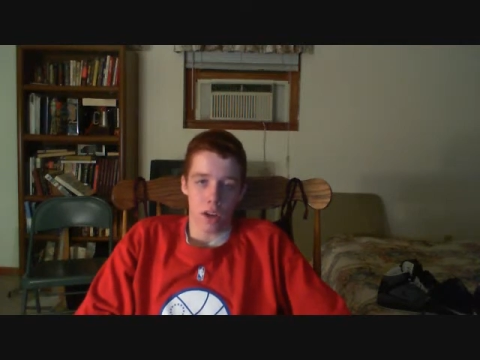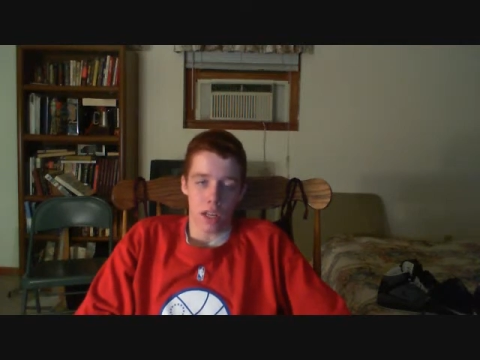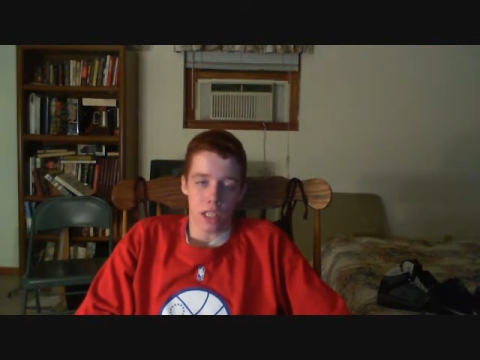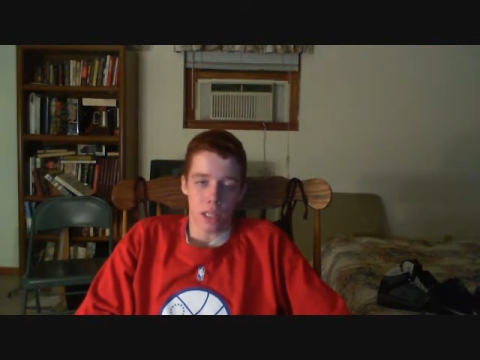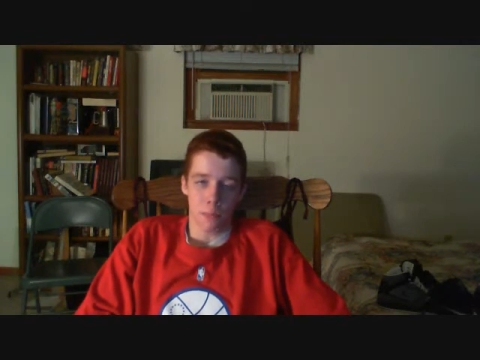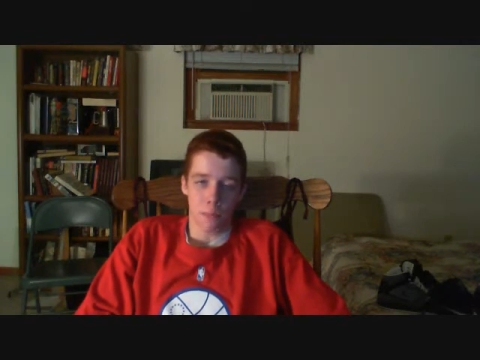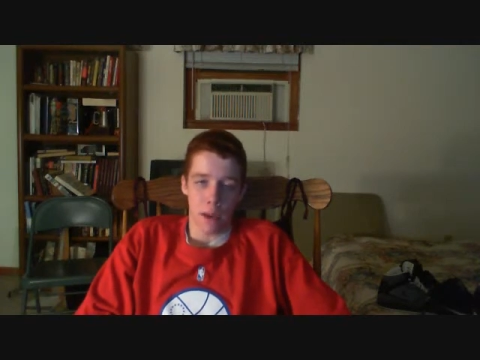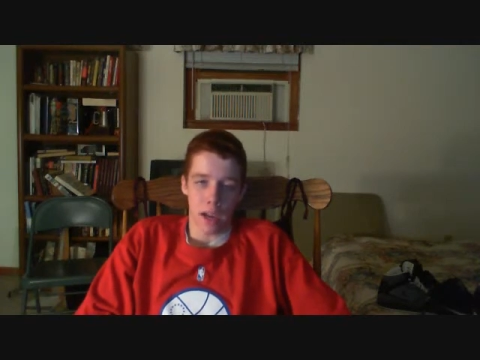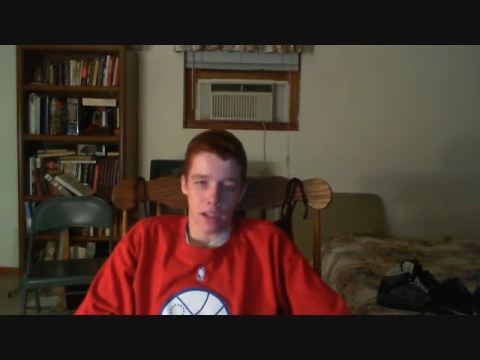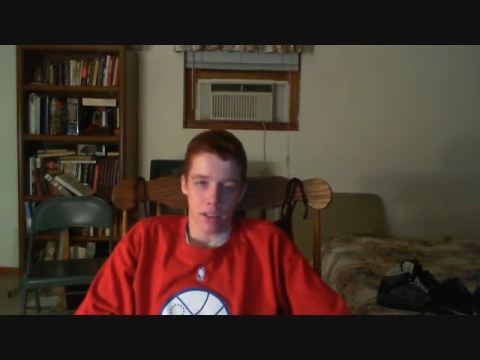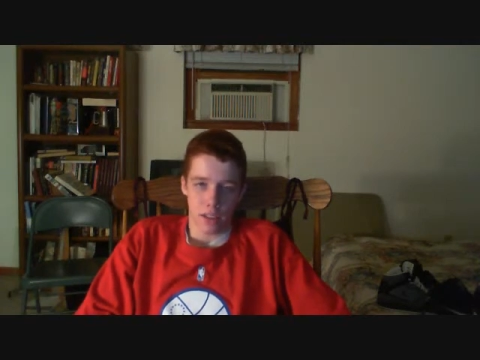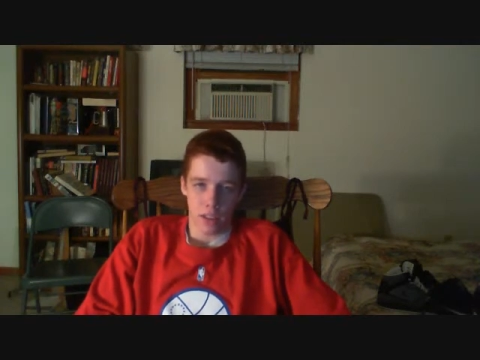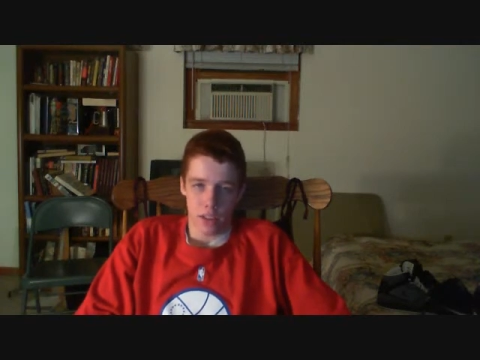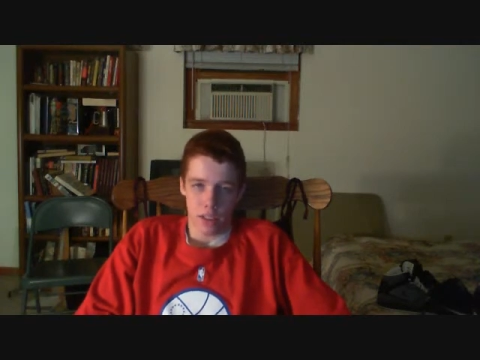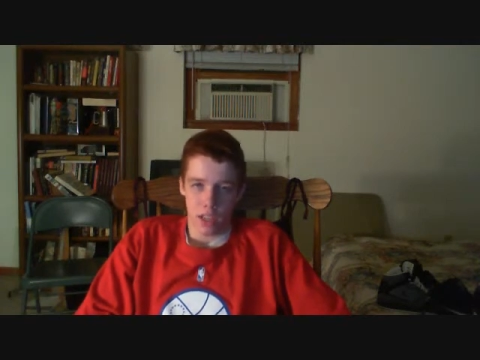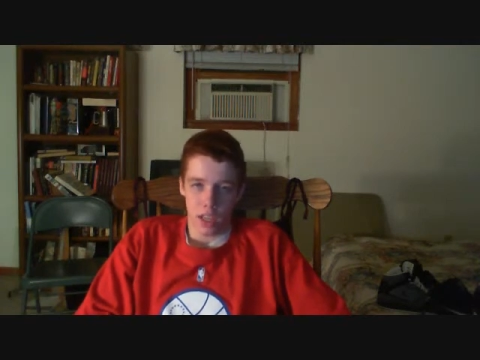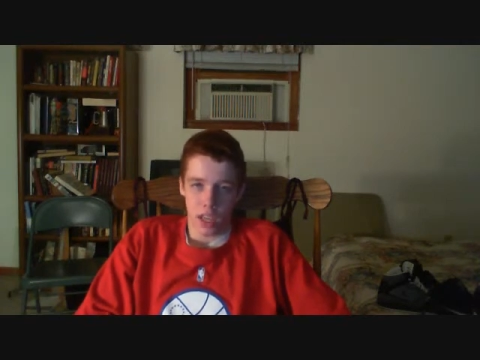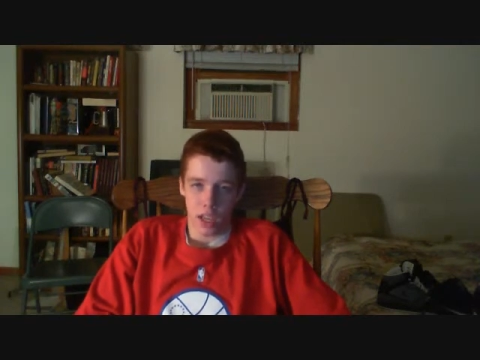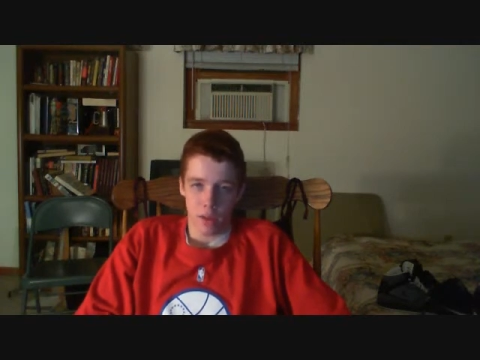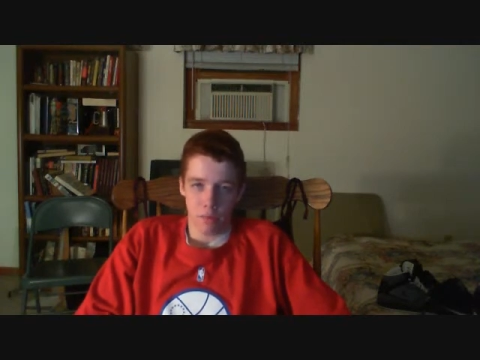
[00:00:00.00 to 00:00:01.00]
expect the
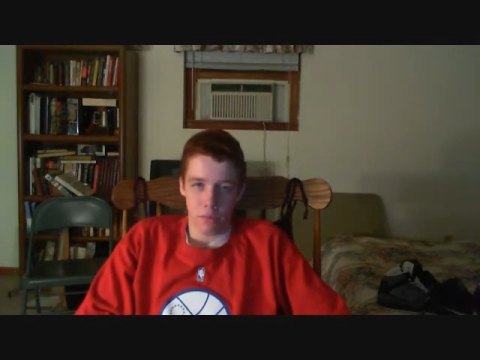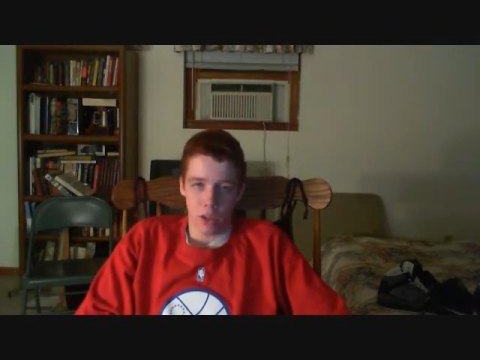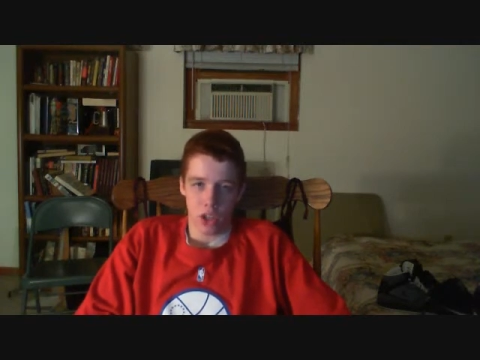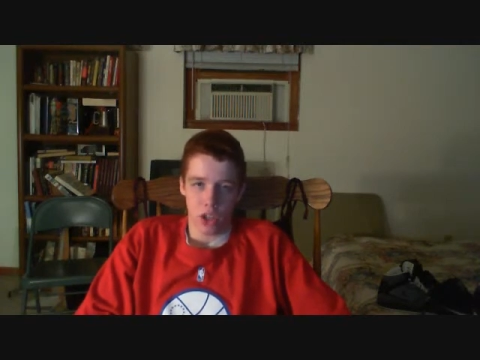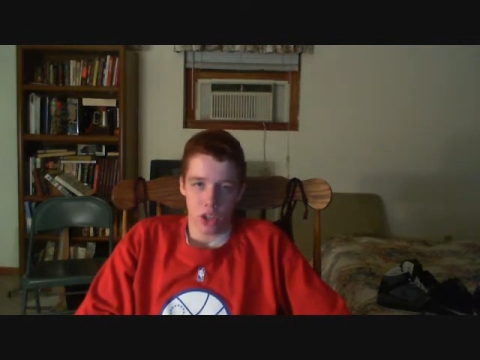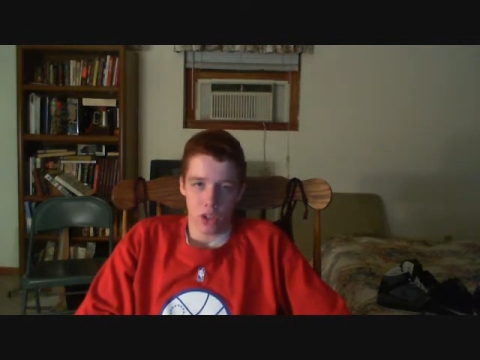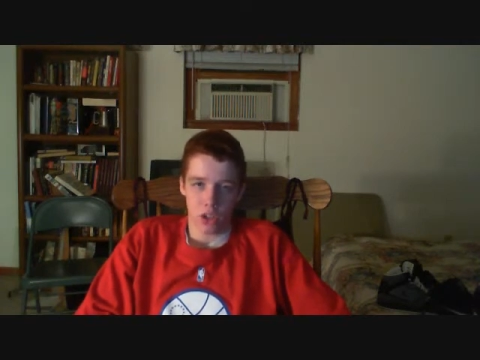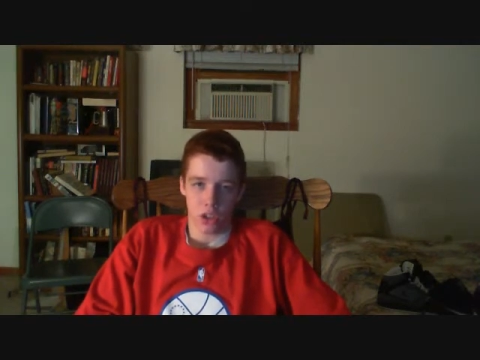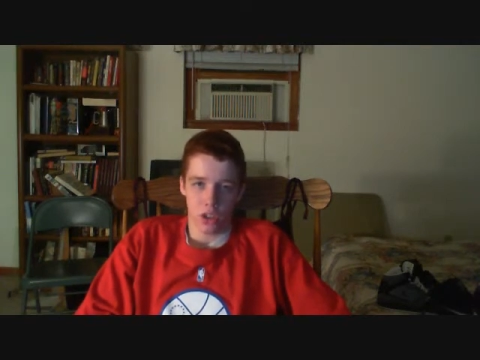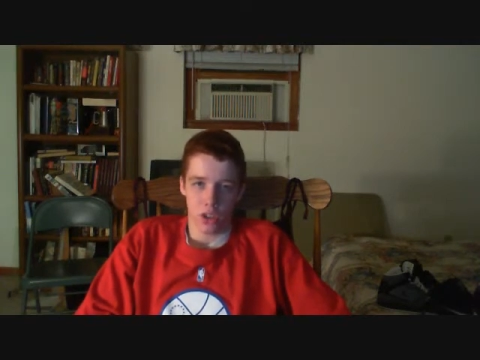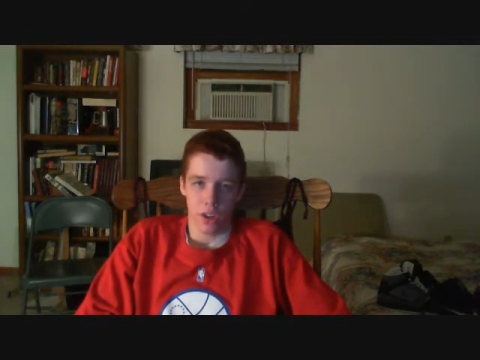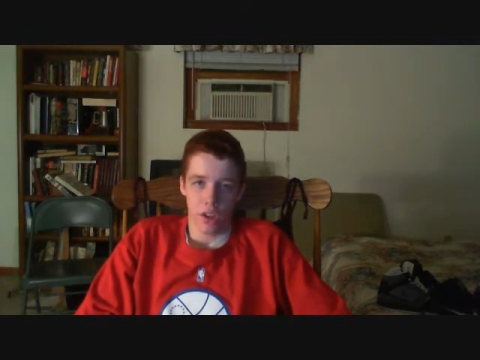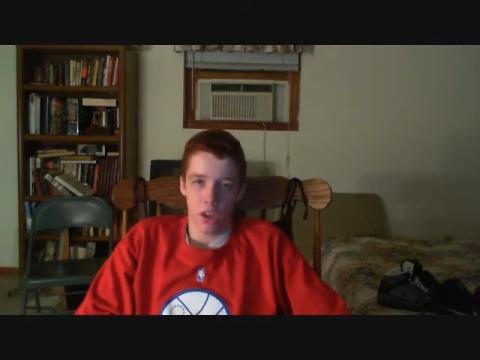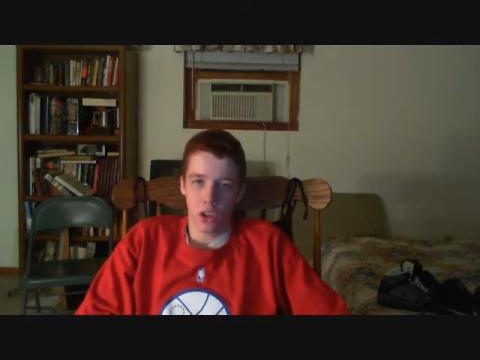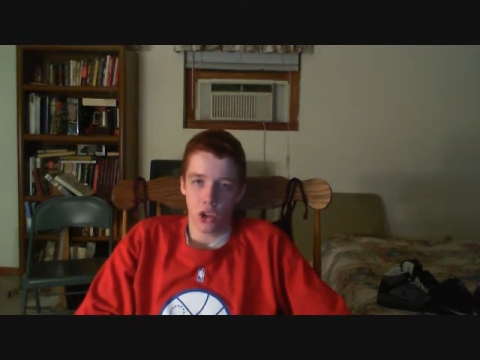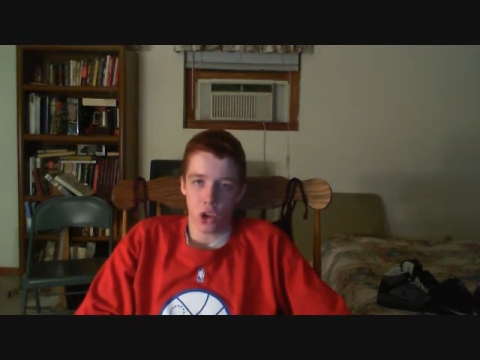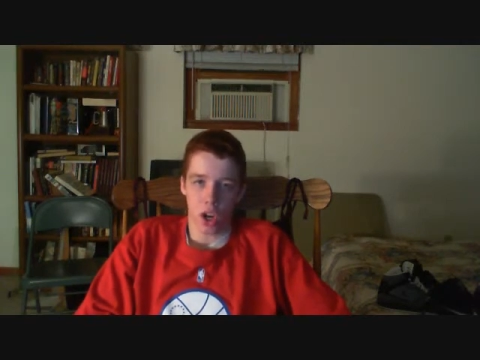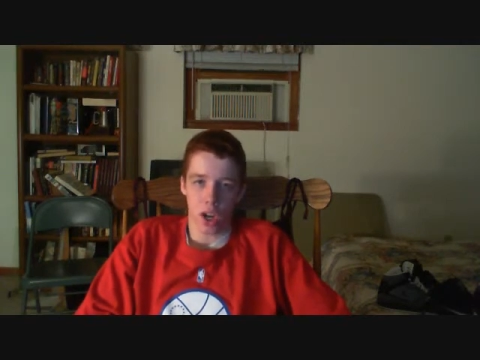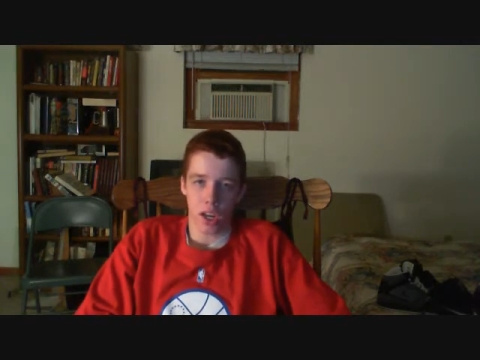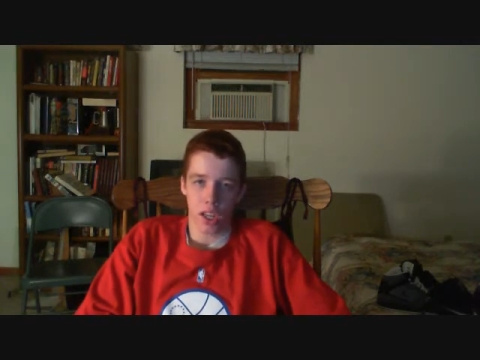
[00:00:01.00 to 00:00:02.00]
team to just
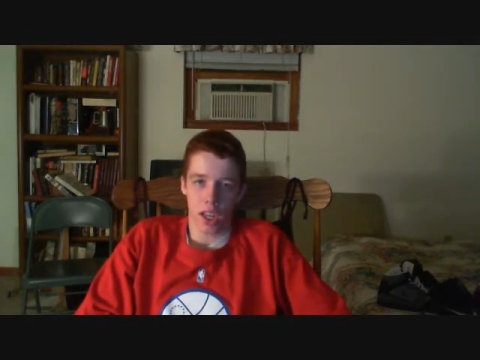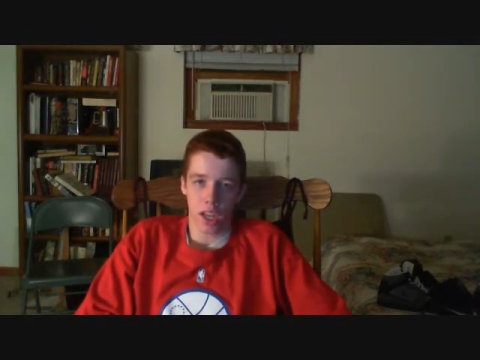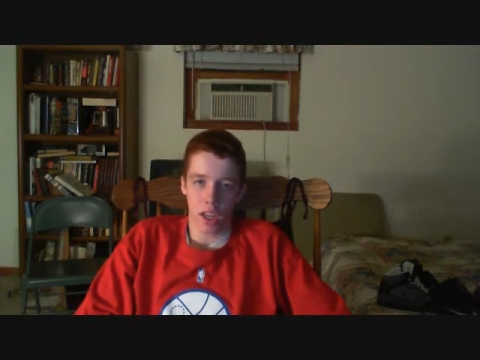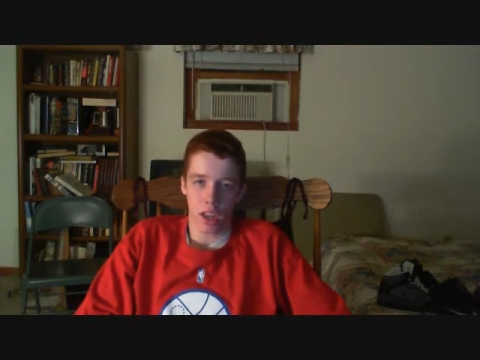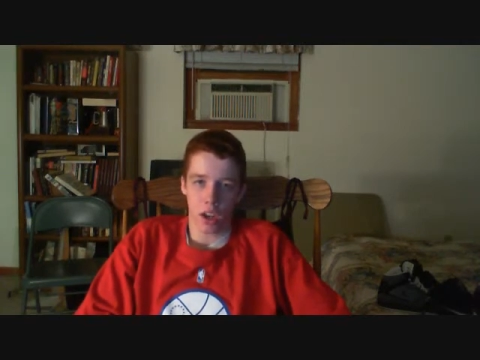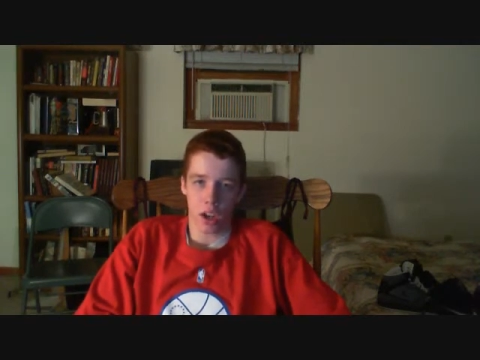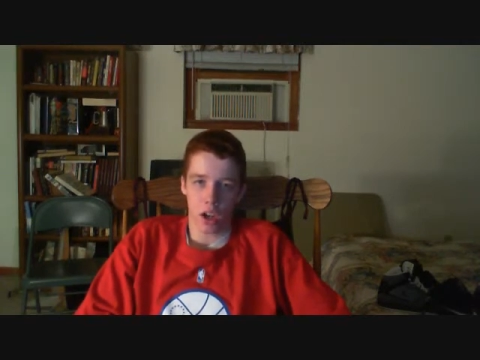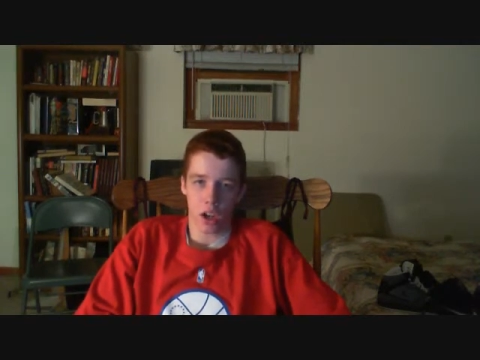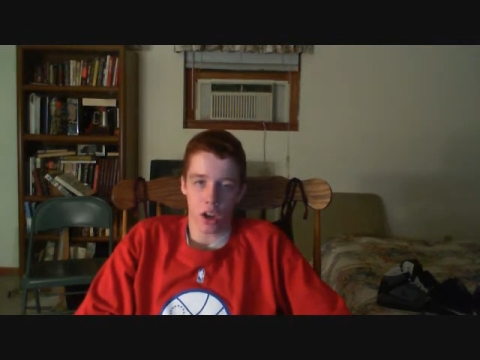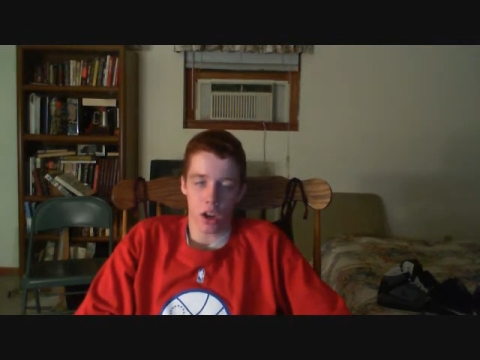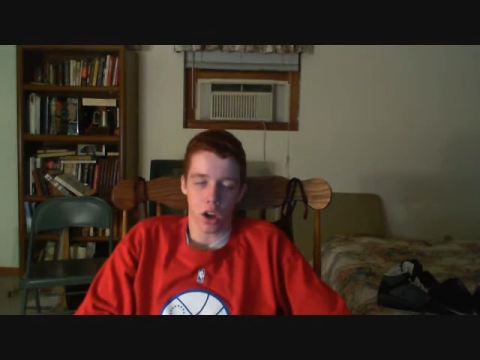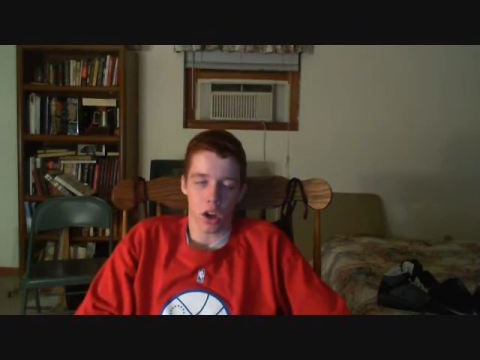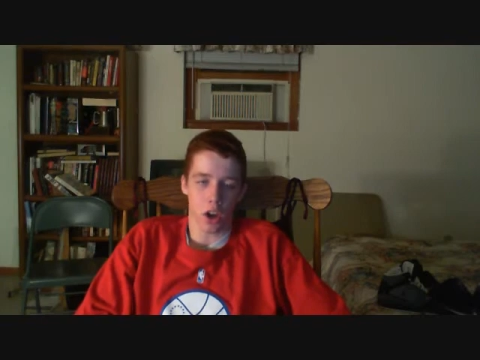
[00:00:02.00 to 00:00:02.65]
try and get